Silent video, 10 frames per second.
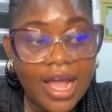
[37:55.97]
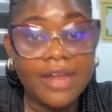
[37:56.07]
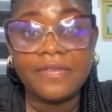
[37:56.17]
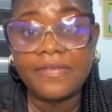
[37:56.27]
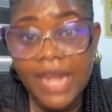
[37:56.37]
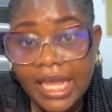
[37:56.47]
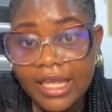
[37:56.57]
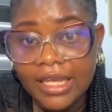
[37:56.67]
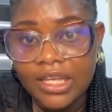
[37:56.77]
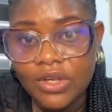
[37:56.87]
and
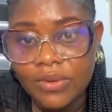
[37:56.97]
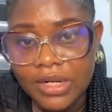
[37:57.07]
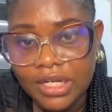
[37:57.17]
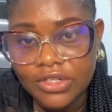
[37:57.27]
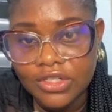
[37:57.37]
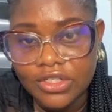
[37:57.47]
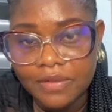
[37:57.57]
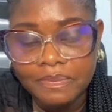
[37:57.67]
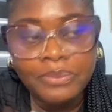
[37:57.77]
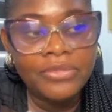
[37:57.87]
flaking in your
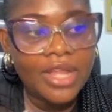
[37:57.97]
relationship,